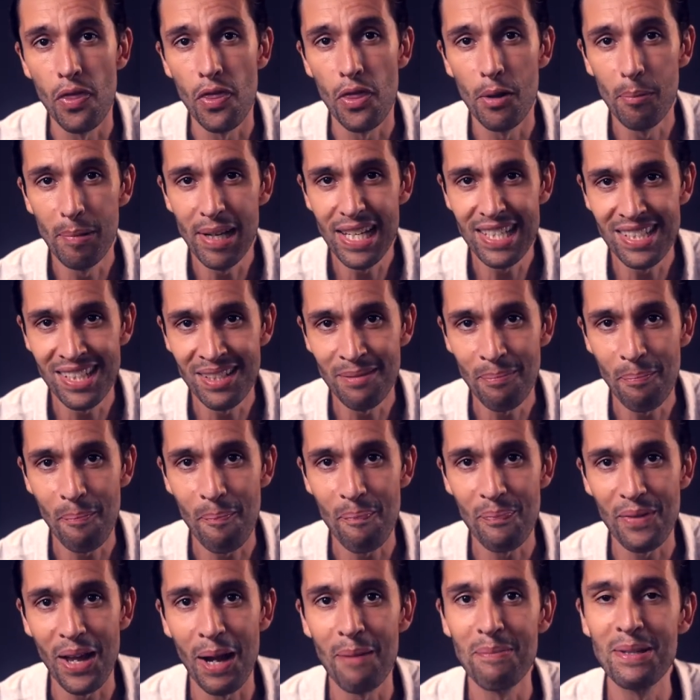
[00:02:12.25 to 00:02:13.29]
The
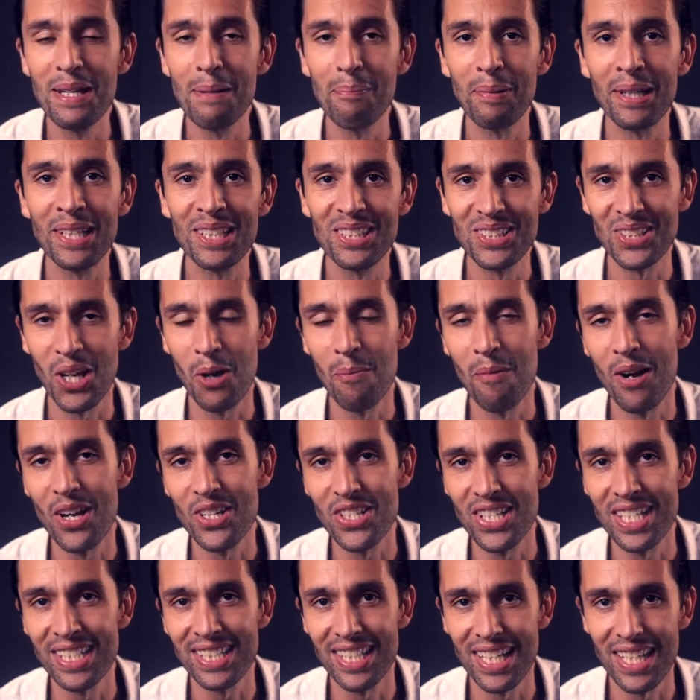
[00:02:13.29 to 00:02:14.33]
reason I'm dipping so
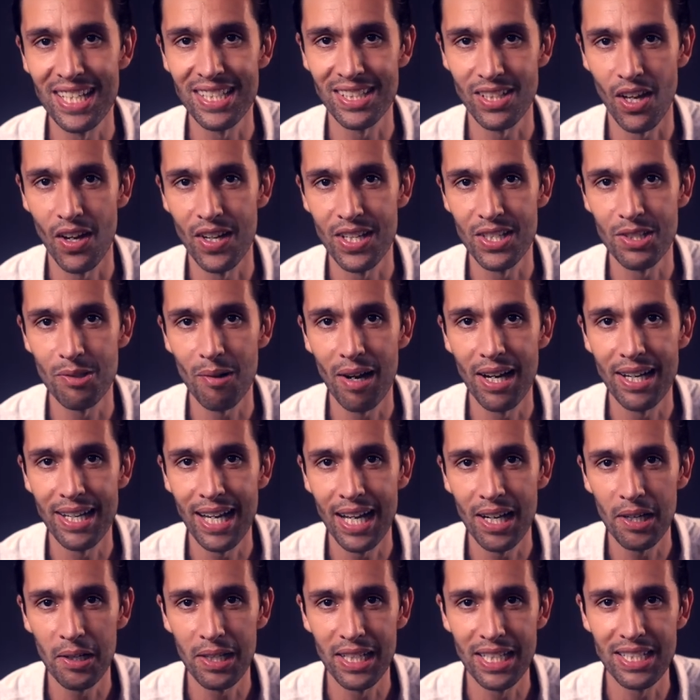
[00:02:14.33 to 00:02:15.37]
much into the science right
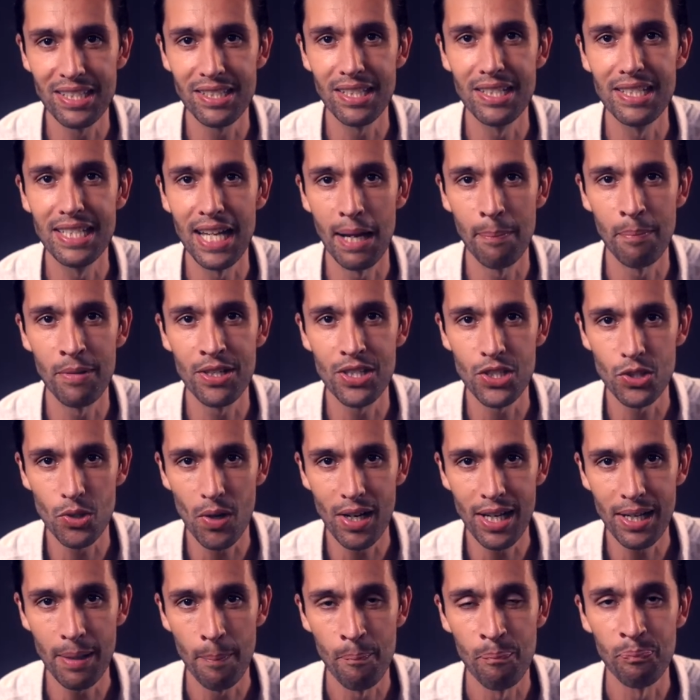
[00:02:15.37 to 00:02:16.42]
now is to
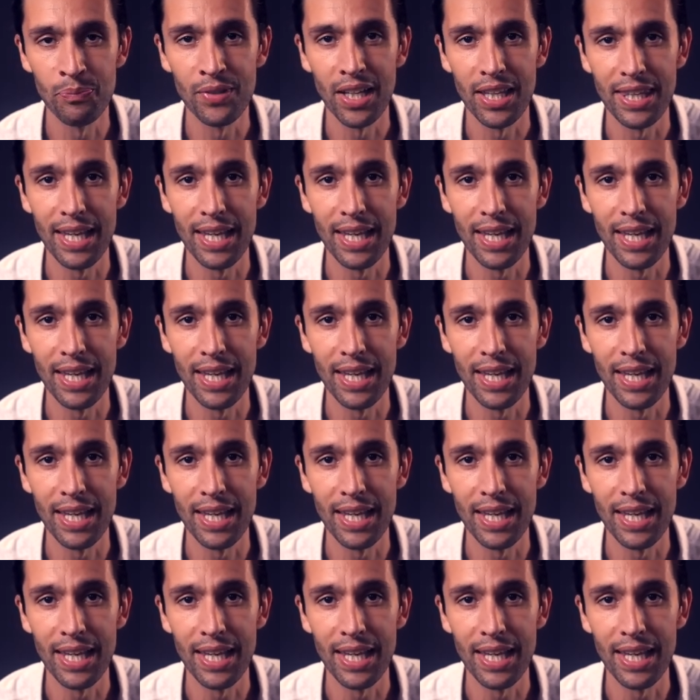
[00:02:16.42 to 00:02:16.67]
demonstrate